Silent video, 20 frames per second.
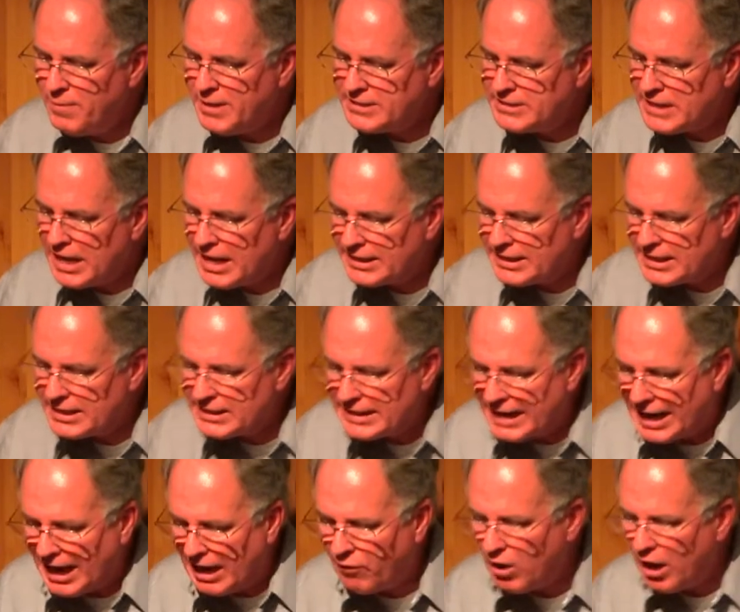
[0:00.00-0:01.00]
be taken
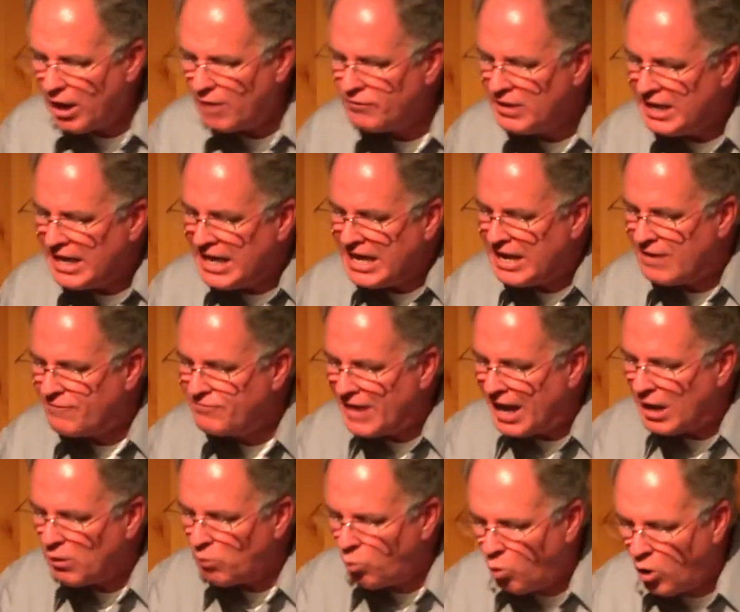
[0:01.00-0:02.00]
care of if
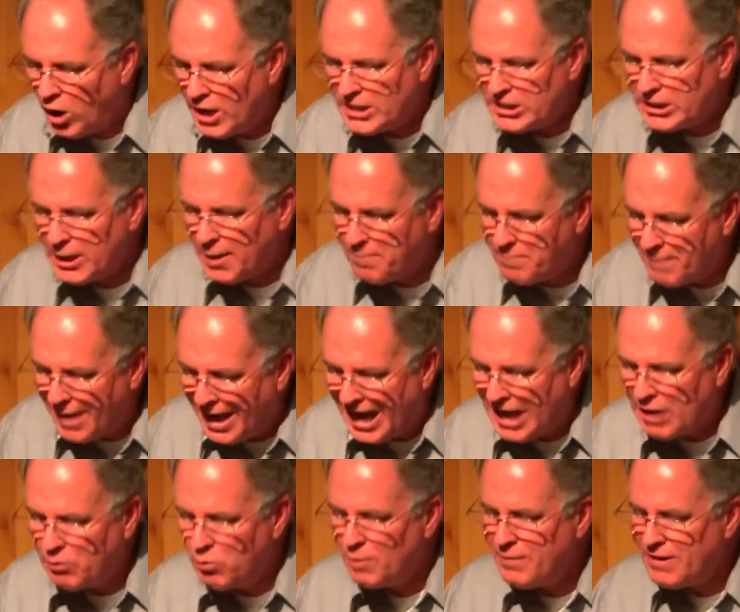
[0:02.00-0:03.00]
that one
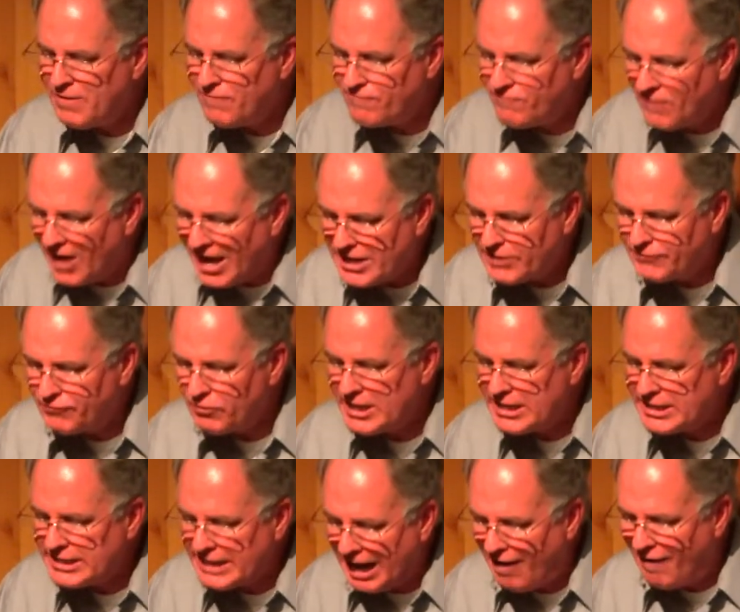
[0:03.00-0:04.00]
command would be
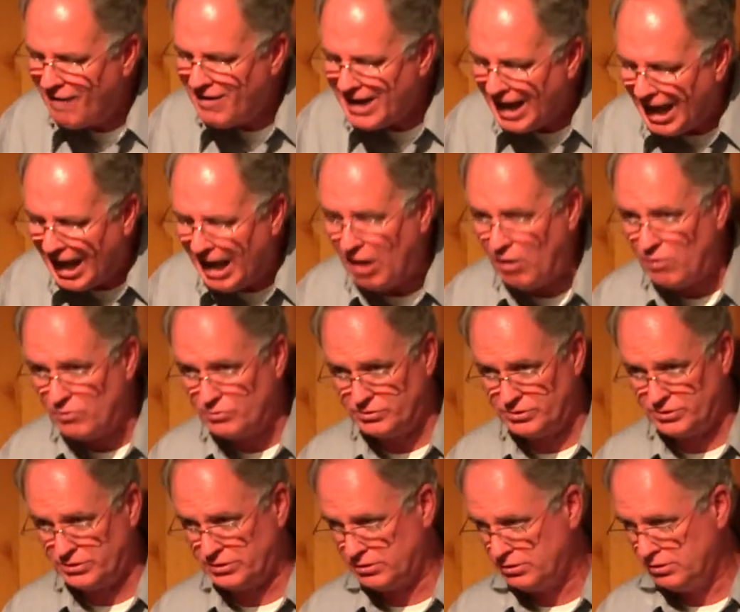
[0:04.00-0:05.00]
faithfully carried
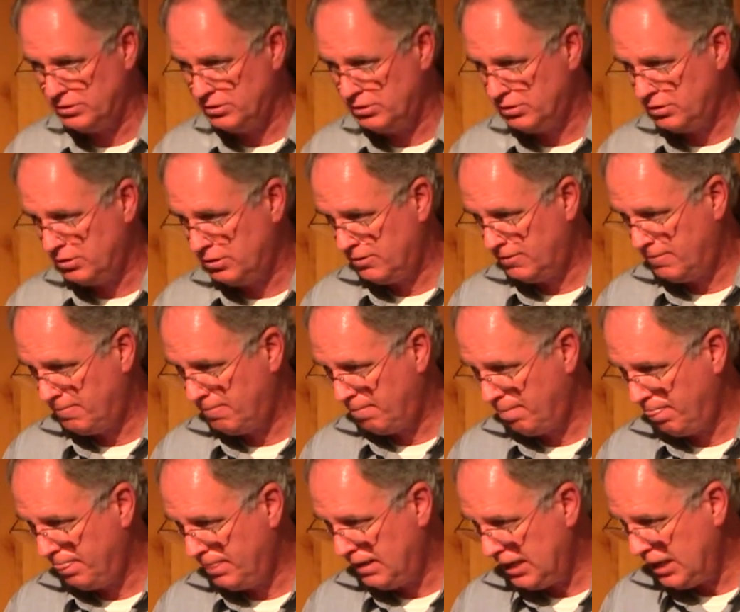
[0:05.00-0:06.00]
out.
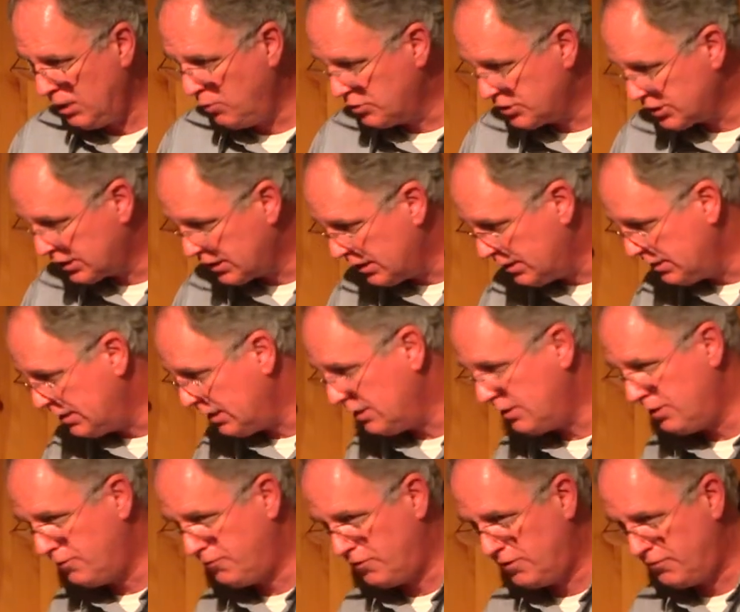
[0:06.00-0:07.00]
He was a
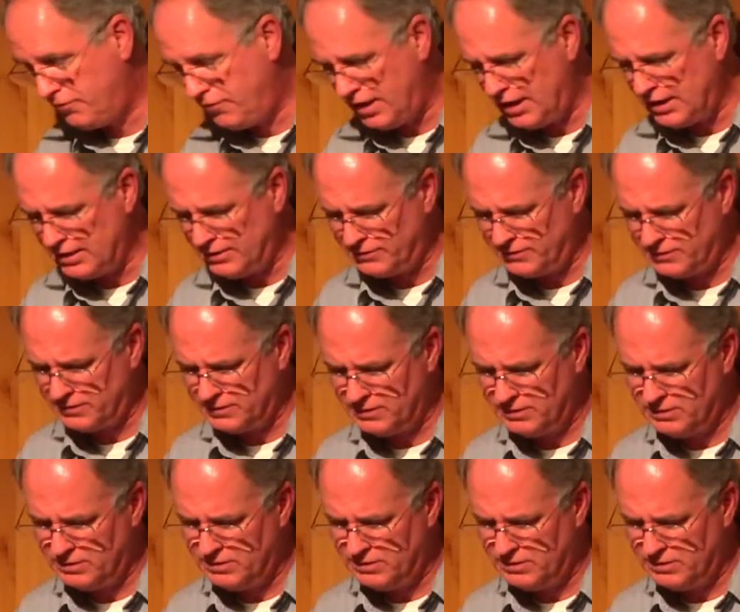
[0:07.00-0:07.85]
contender for the faith.